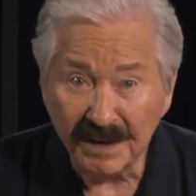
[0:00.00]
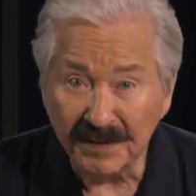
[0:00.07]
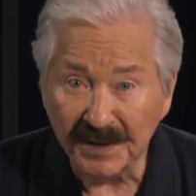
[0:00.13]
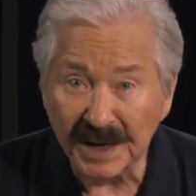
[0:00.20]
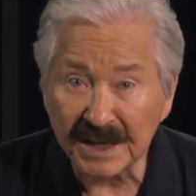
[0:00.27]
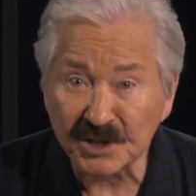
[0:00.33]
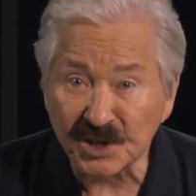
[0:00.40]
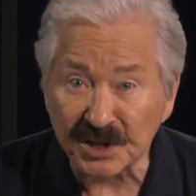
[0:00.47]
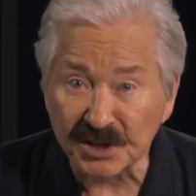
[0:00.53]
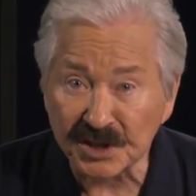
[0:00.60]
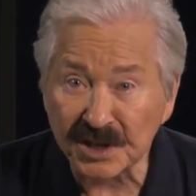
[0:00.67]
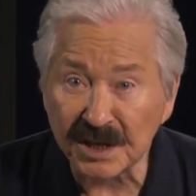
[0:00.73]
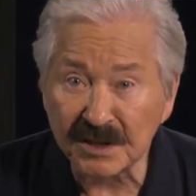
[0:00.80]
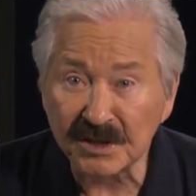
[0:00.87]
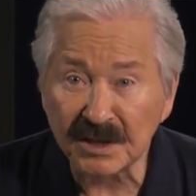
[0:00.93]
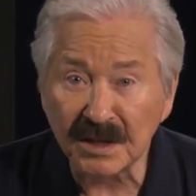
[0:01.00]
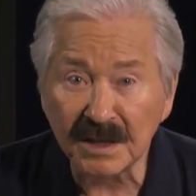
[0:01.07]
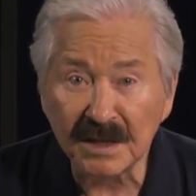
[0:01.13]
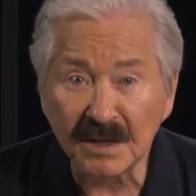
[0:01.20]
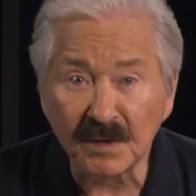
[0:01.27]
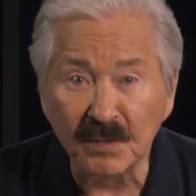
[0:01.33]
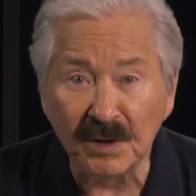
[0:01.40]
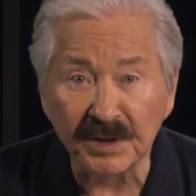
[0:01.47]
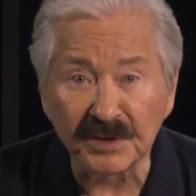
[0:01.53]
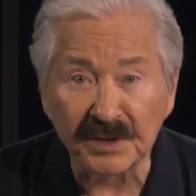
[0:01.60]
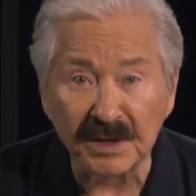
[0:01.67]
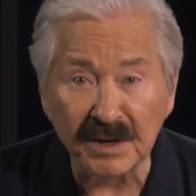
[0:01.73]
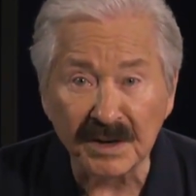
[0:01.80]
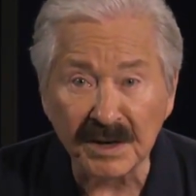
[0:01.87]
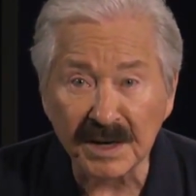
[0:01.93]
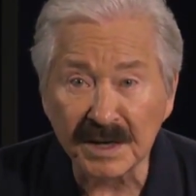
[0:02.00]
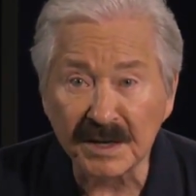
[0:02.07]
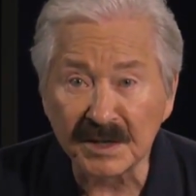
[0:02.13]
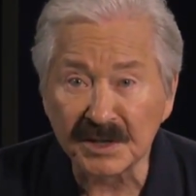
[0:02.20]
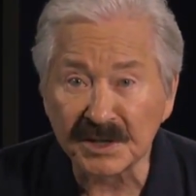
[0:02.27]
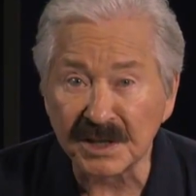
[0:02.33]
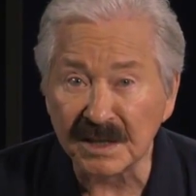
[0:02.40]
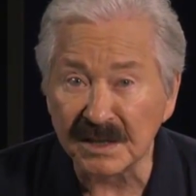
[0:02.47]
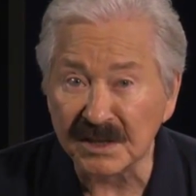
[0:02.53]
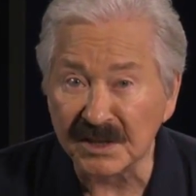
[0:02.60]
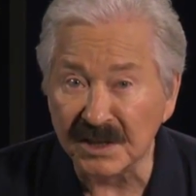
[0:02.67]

That's essentially what the United States